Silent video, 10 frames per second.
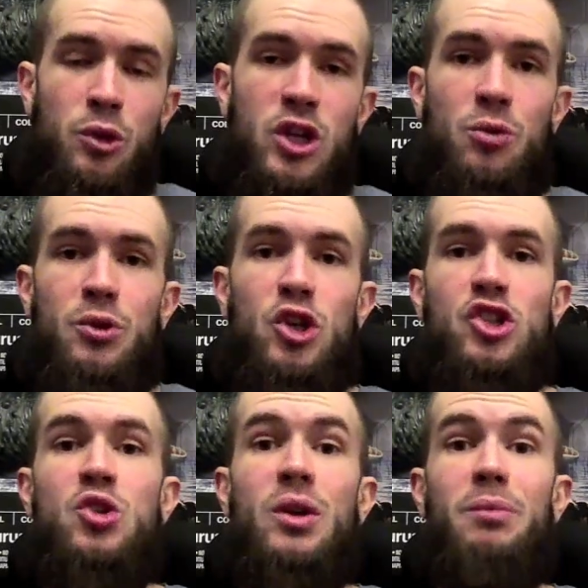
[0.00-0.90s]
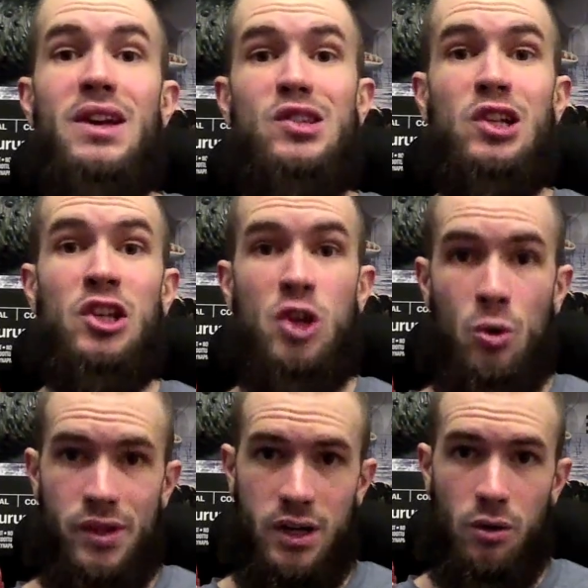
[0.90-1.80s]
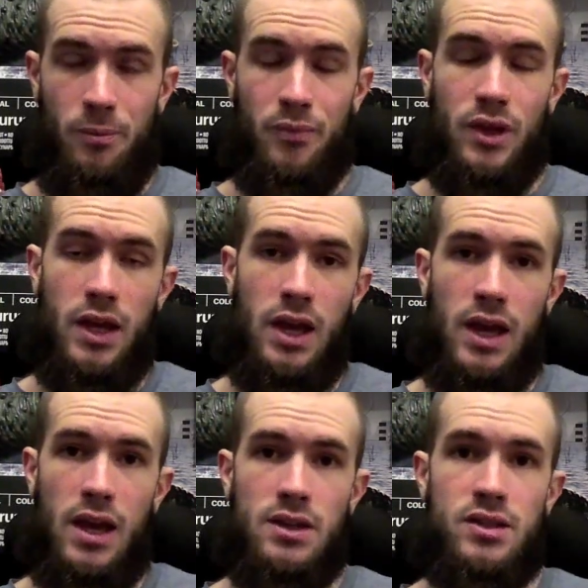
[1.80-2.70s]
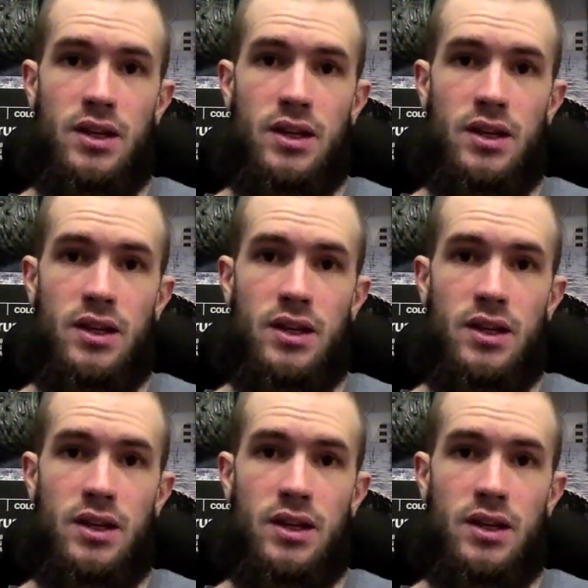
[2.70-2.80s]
good because you can basically go there and